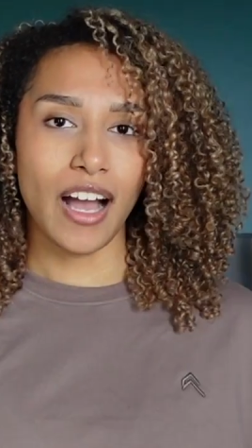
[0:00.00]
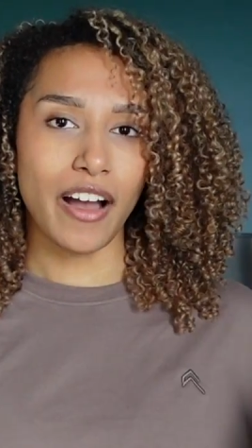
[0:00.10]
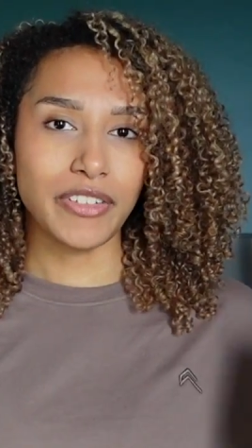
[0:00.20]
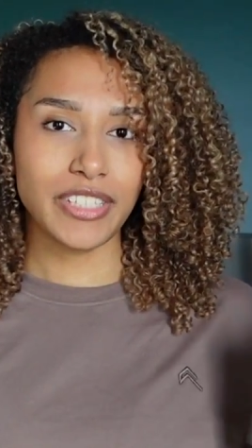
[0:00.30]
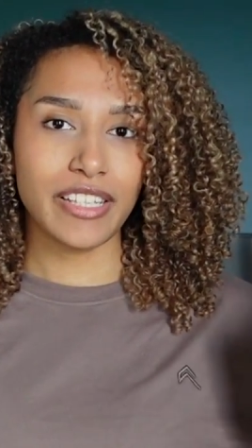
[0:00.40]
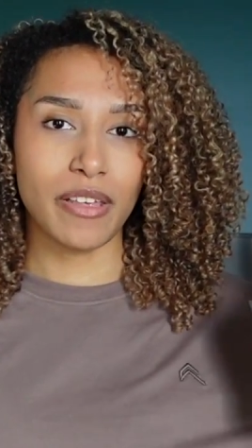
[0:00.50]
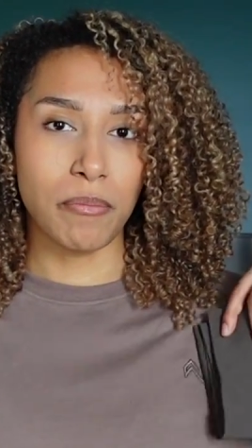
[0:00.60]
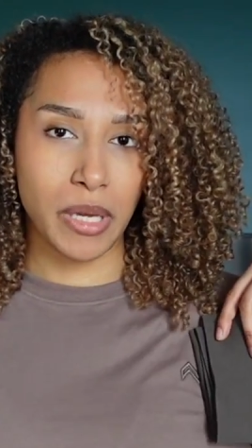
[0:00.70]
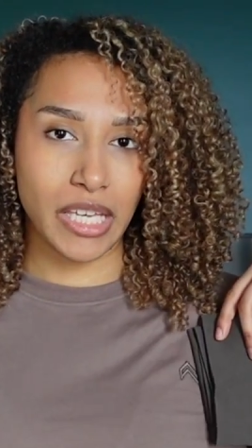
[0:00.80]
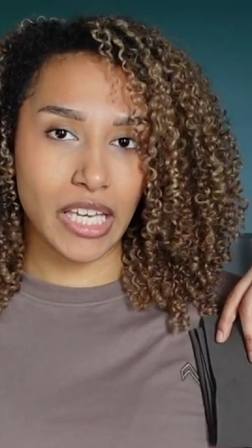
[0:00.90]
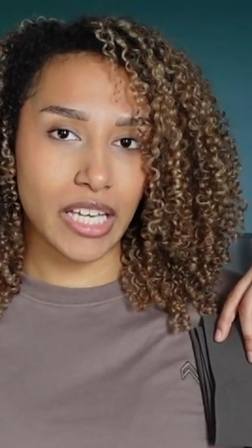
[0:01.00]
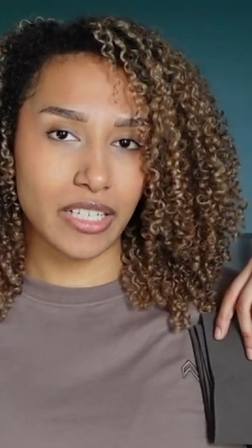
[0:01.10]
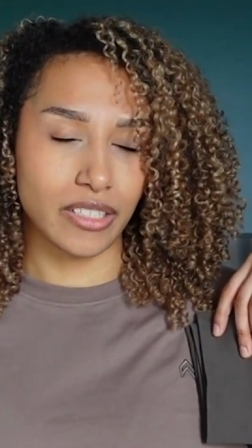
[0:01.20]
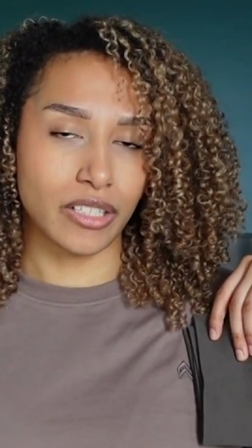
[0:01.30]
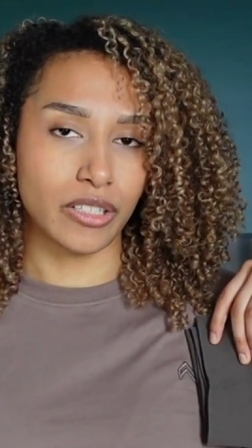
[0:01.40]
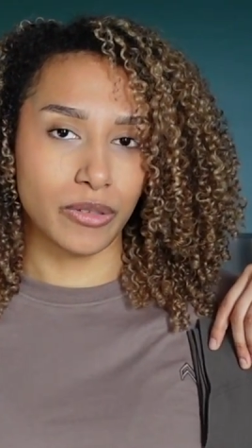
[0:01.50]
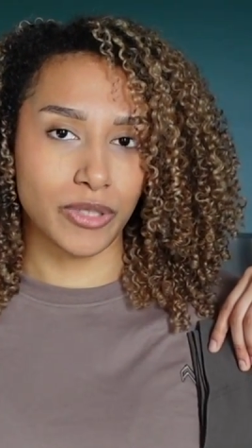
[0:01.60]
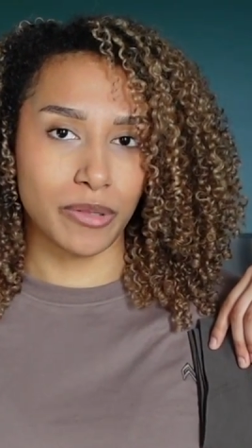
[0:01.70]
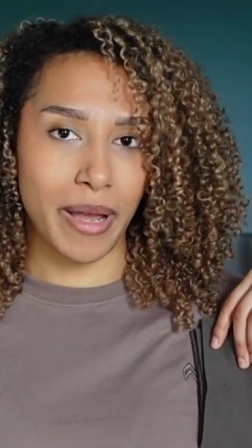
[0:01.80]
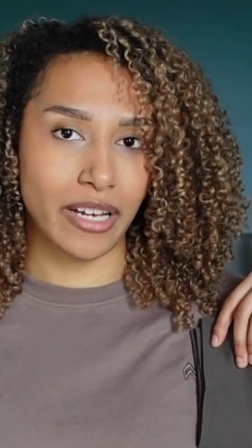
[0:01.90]
Obviously the Minky is a
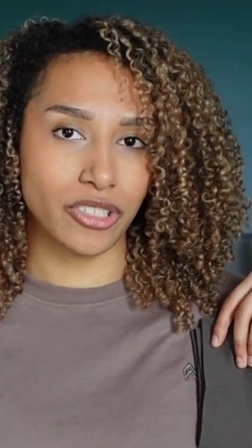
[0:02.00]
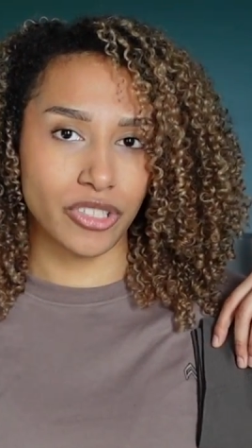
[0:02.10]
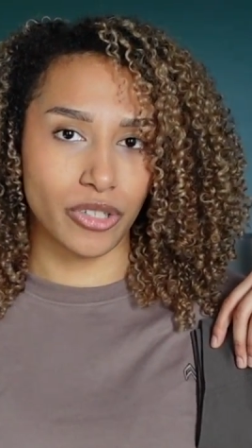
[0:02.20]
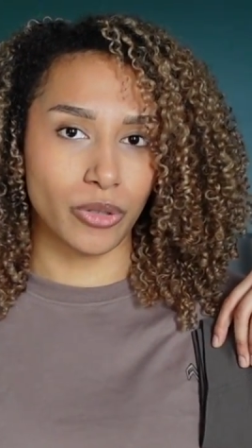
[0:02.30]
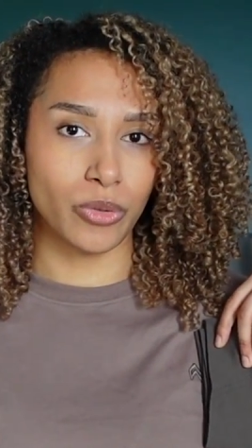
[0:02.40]
closer match to the